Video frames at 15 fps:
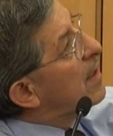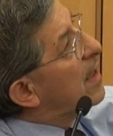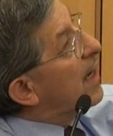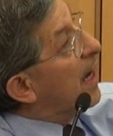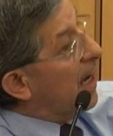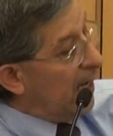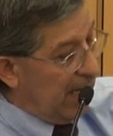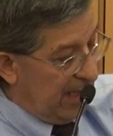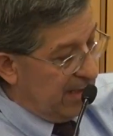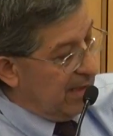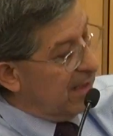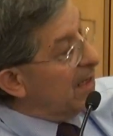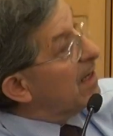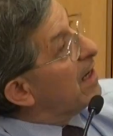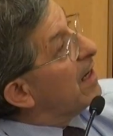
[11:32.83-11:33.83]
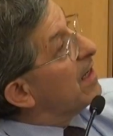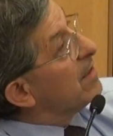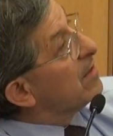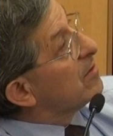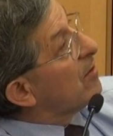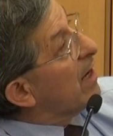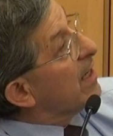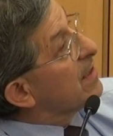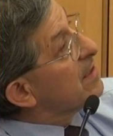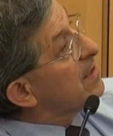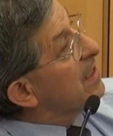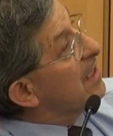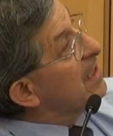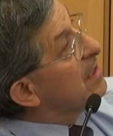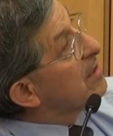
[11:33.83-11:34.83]
And in the dry
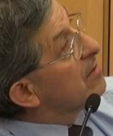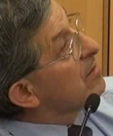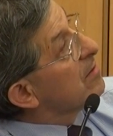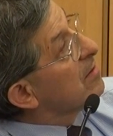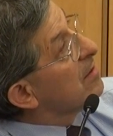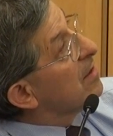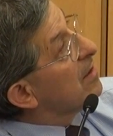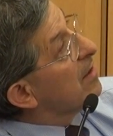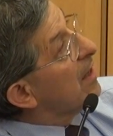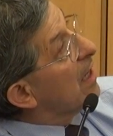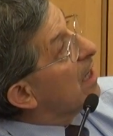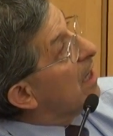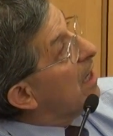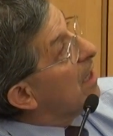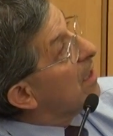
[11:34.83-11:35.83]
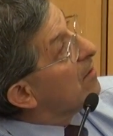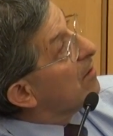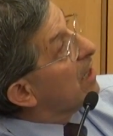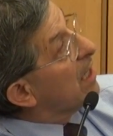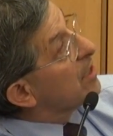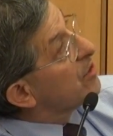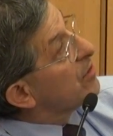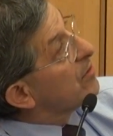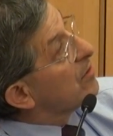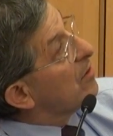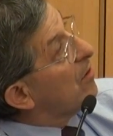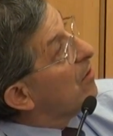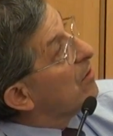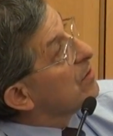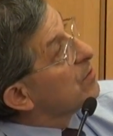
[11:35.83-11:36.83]
season, the coloration
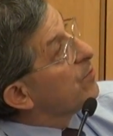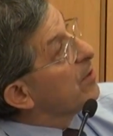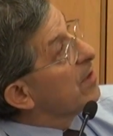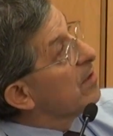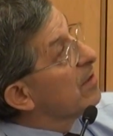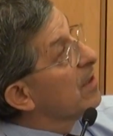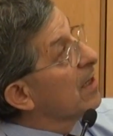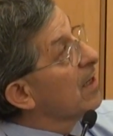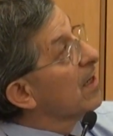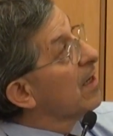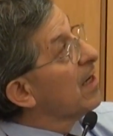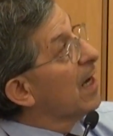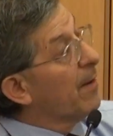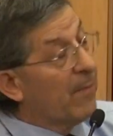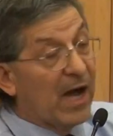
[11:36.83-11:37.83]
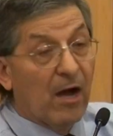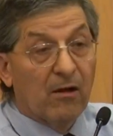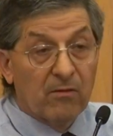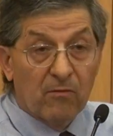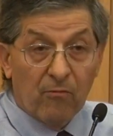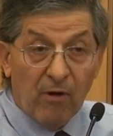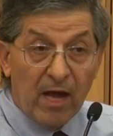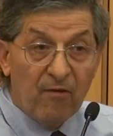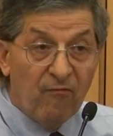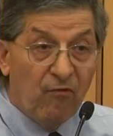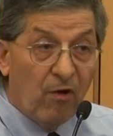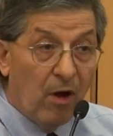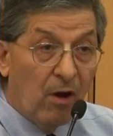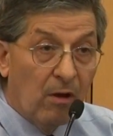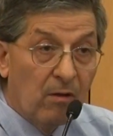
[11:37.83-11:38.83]
goes with the amount of
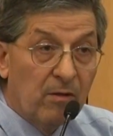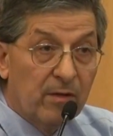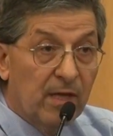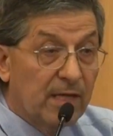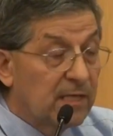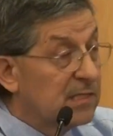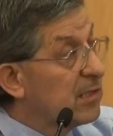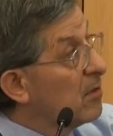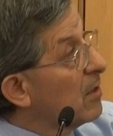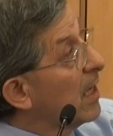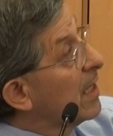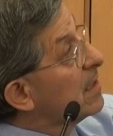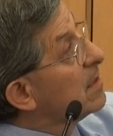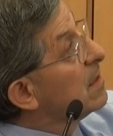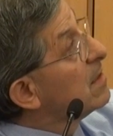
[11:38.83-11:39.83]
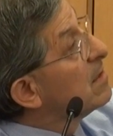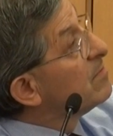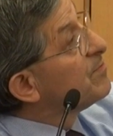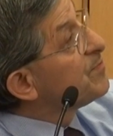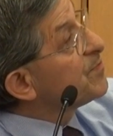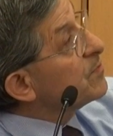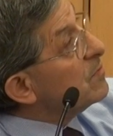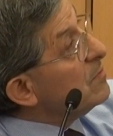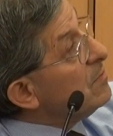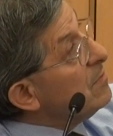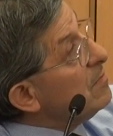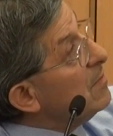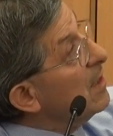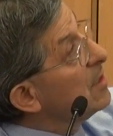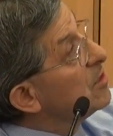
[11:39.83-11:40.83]
rainfall that is collected.
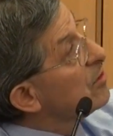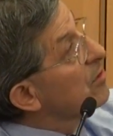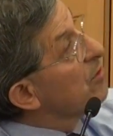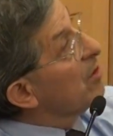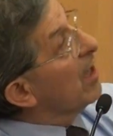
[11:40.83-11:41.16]
So you